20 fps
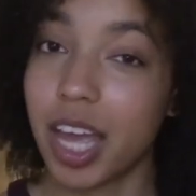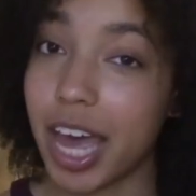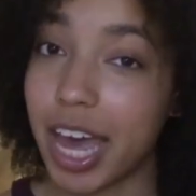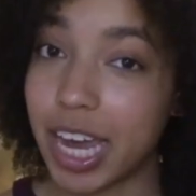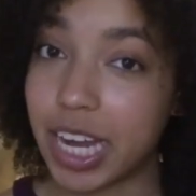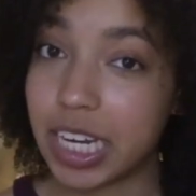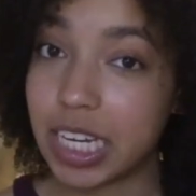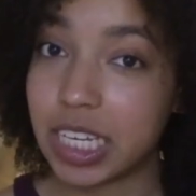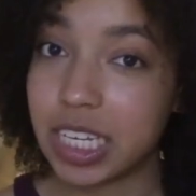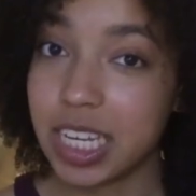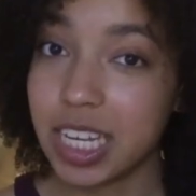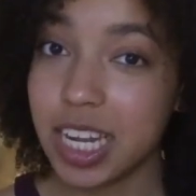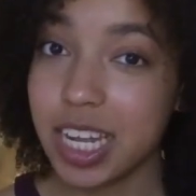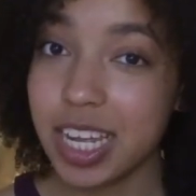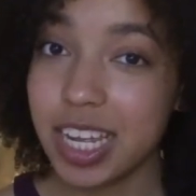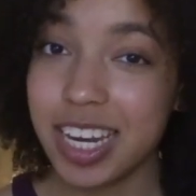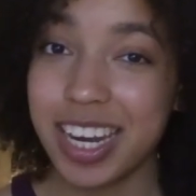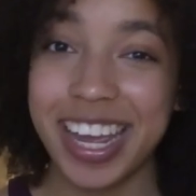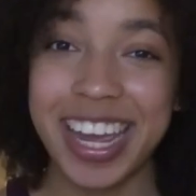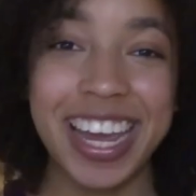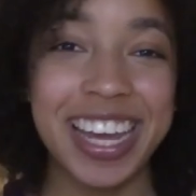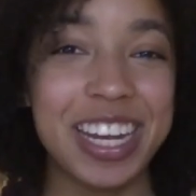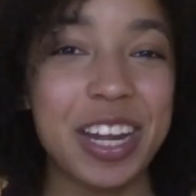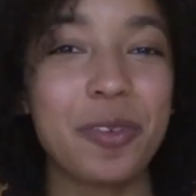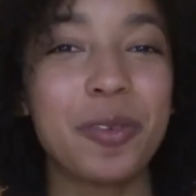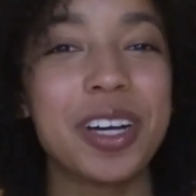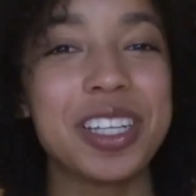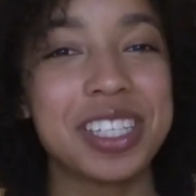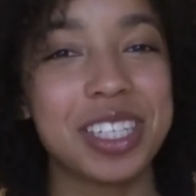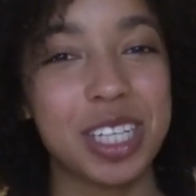I did it, and
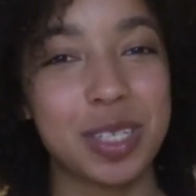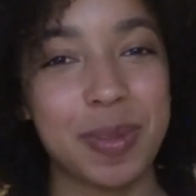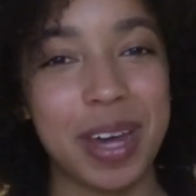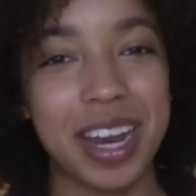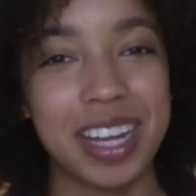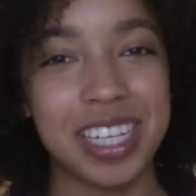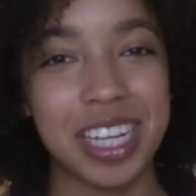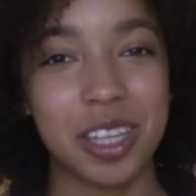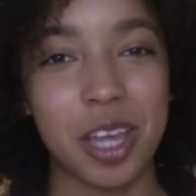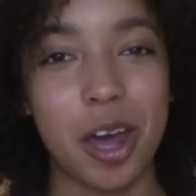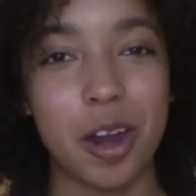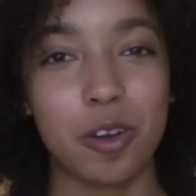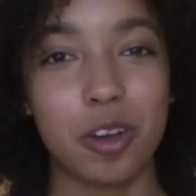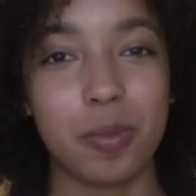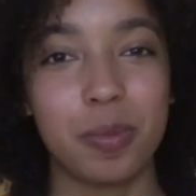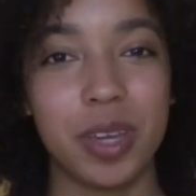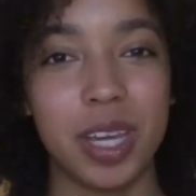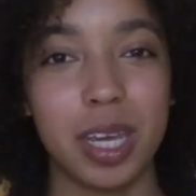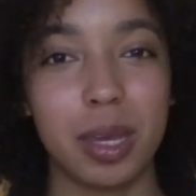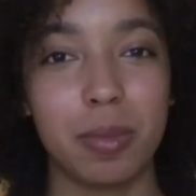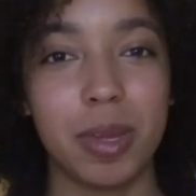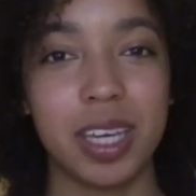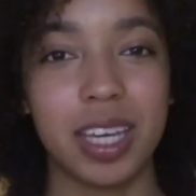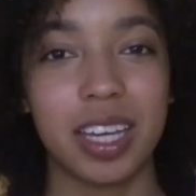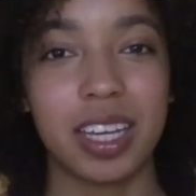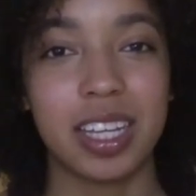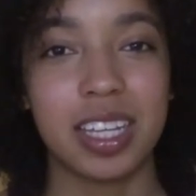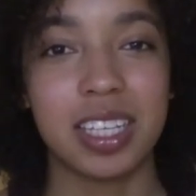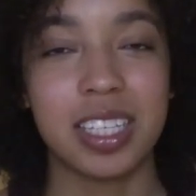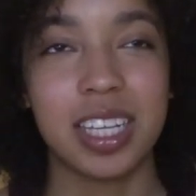it wasn't as bad as I thought it would be,
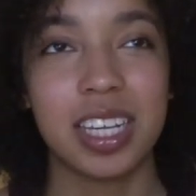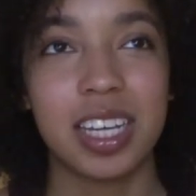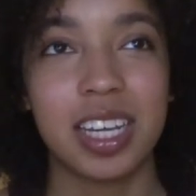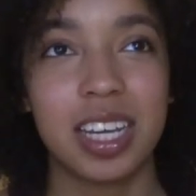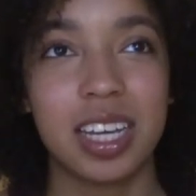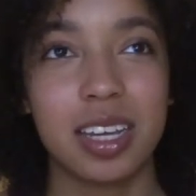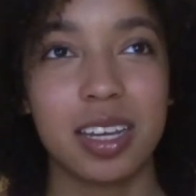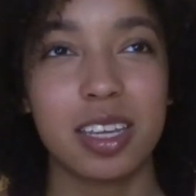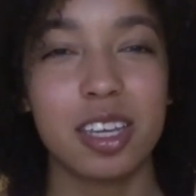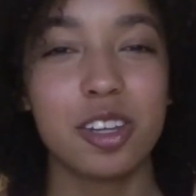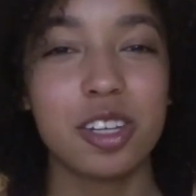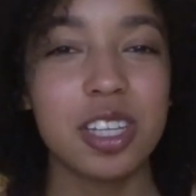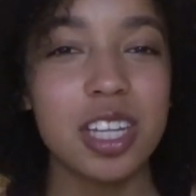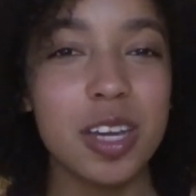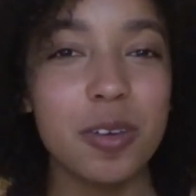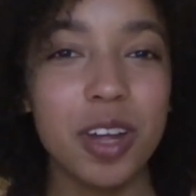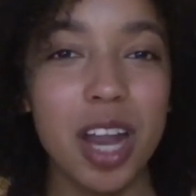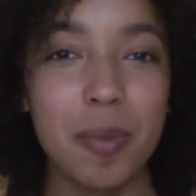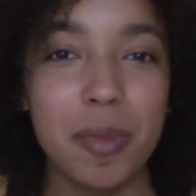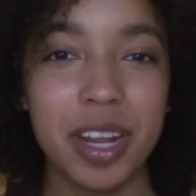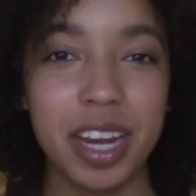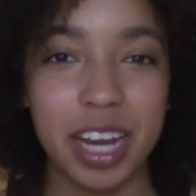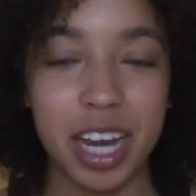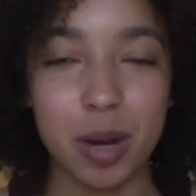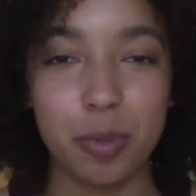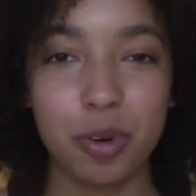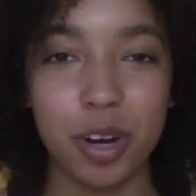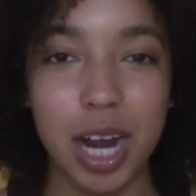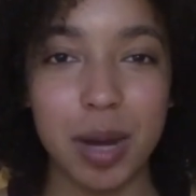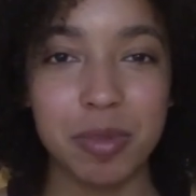because usually when I'm in an
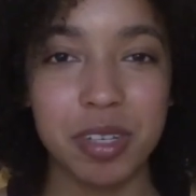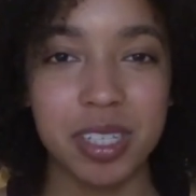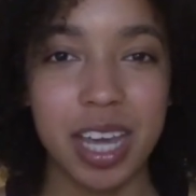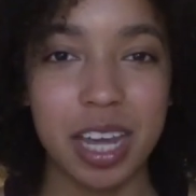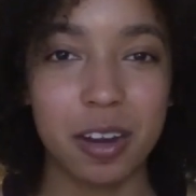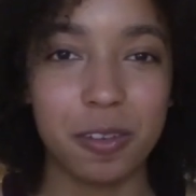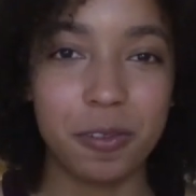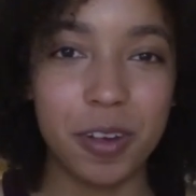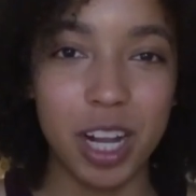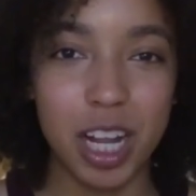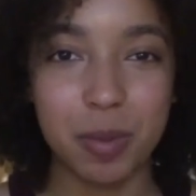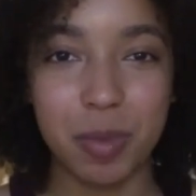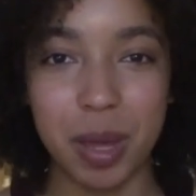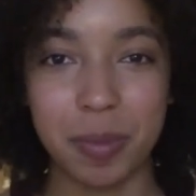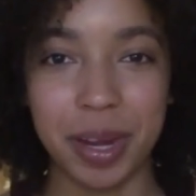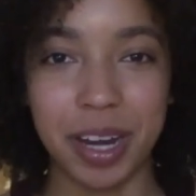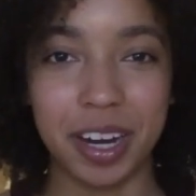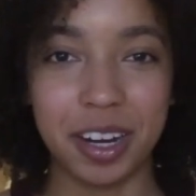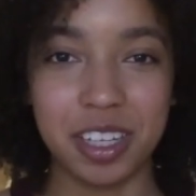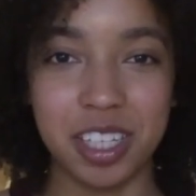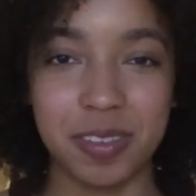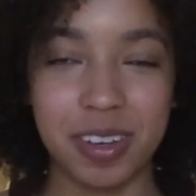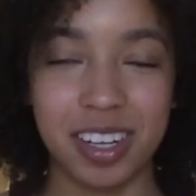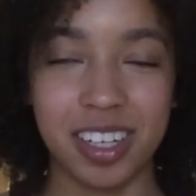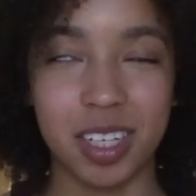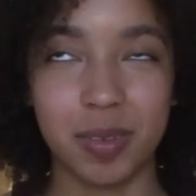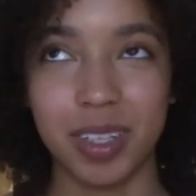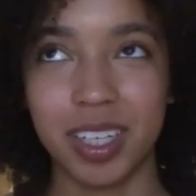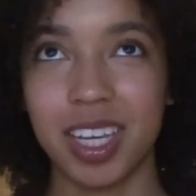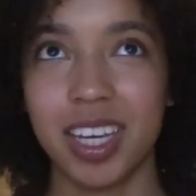airport, I'm just kind of following my parents around,
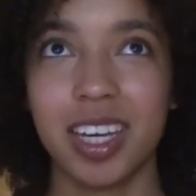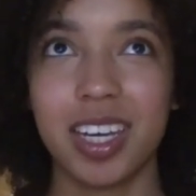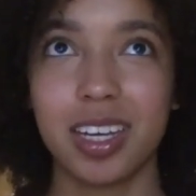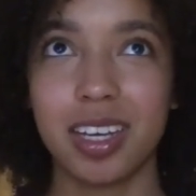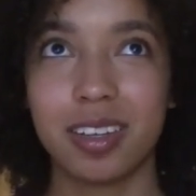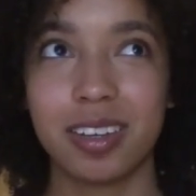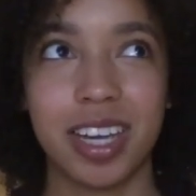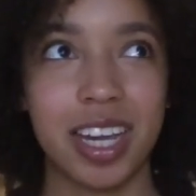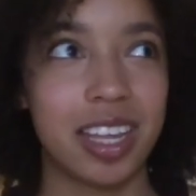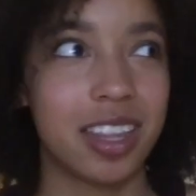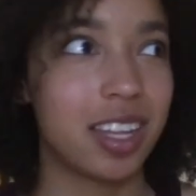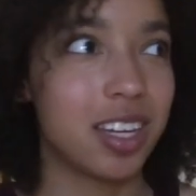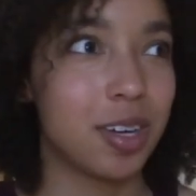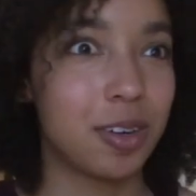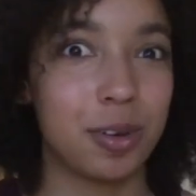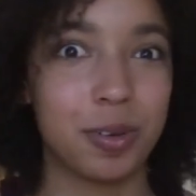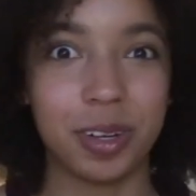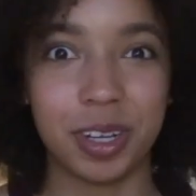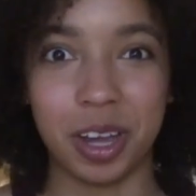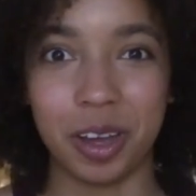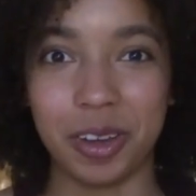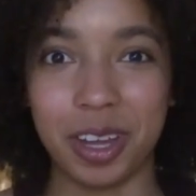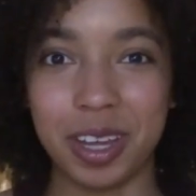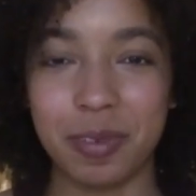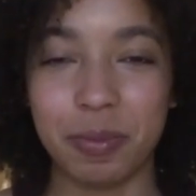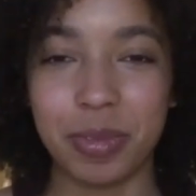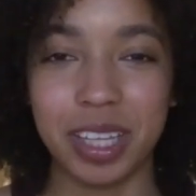and I'm like, oh, okay, they know where we're going.